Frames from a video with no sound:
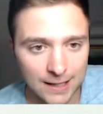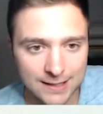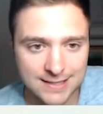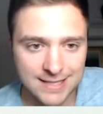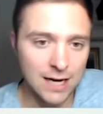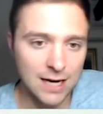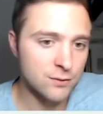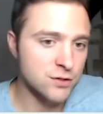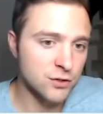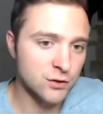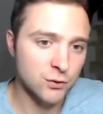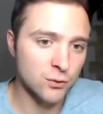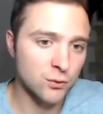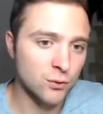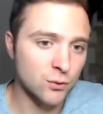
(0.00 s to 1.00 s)
down
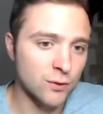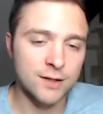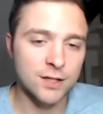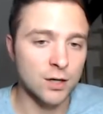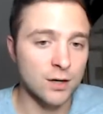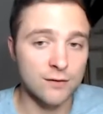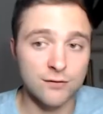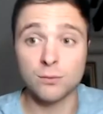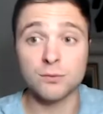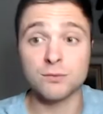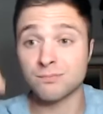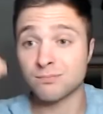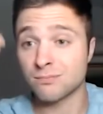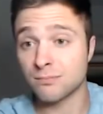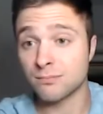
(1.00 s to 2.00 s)
to, you know, if
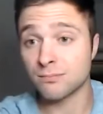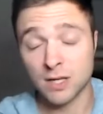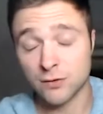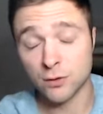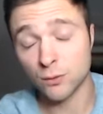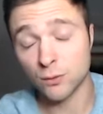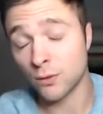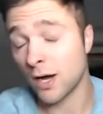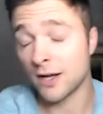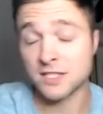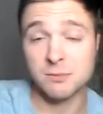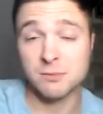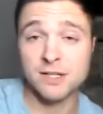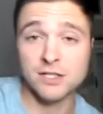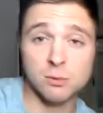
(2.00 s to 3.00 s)
you
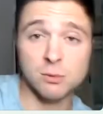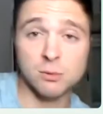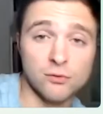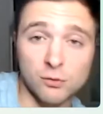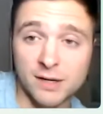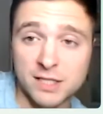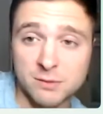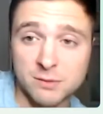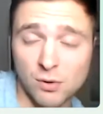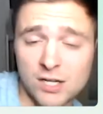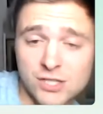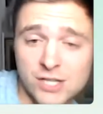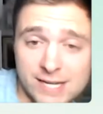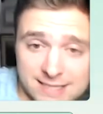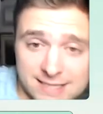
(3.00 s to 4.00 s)
submit a Superfluid-based
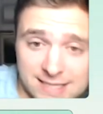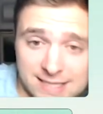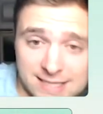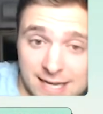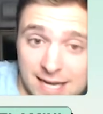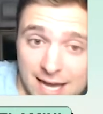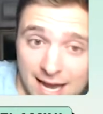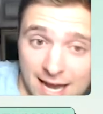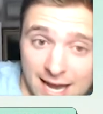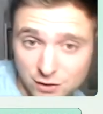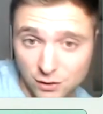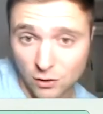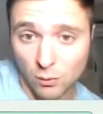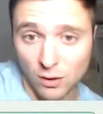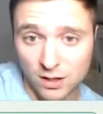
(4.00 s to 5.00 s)
project and
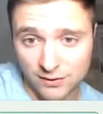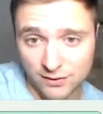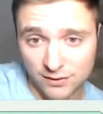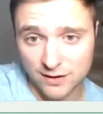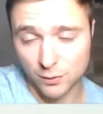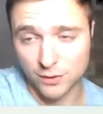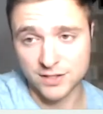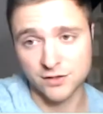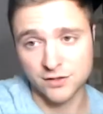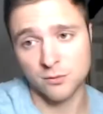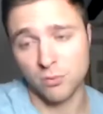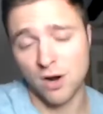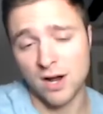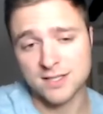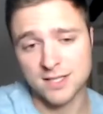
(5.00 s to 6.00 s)
don't qualify for one of these other
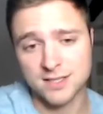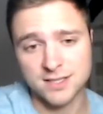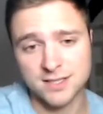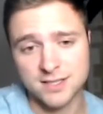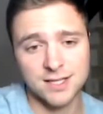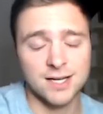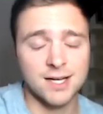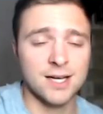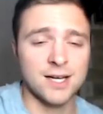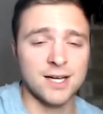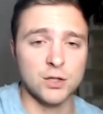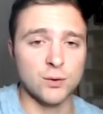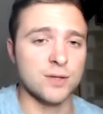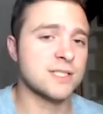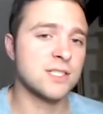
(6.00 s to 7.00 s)
prizes,
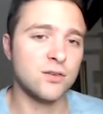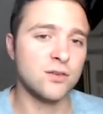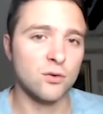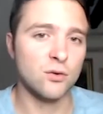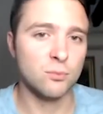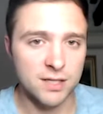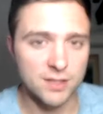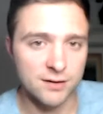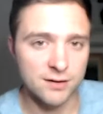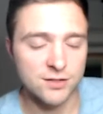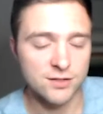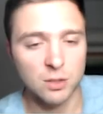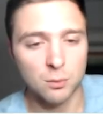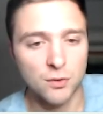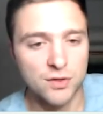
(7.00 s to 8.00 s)
you can still be
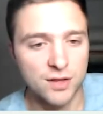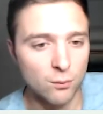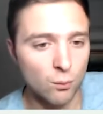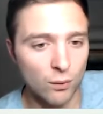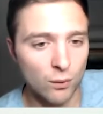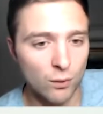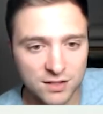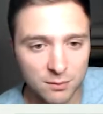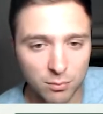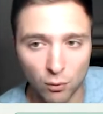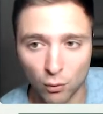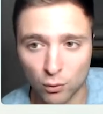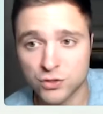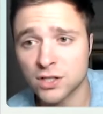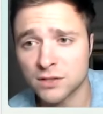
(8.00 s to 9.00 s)
someone that wins a
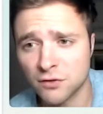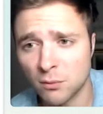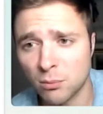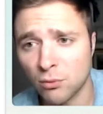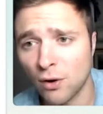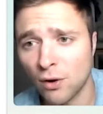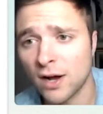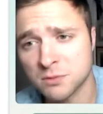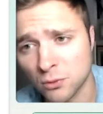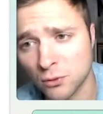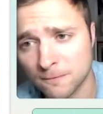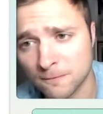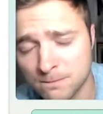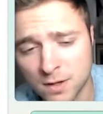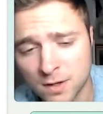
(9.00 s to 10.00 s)
portion of our prize
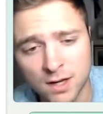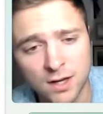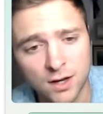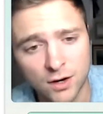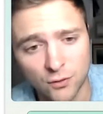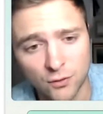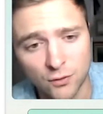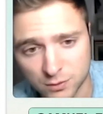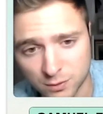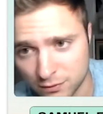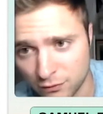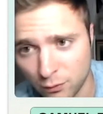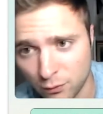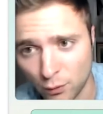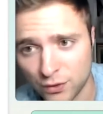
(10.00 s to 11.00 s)
pool, right? So
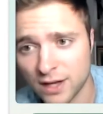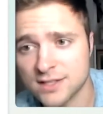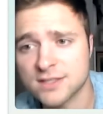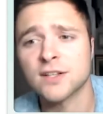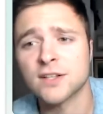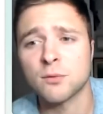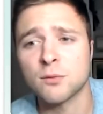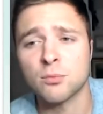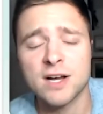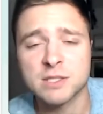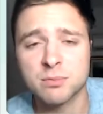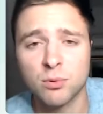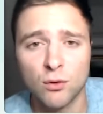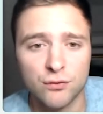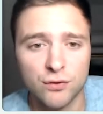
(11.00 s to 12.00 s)
we have a $4,000
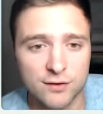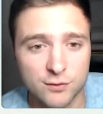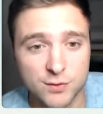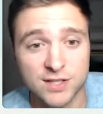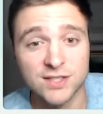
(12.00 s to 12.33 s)
prize pool for everyone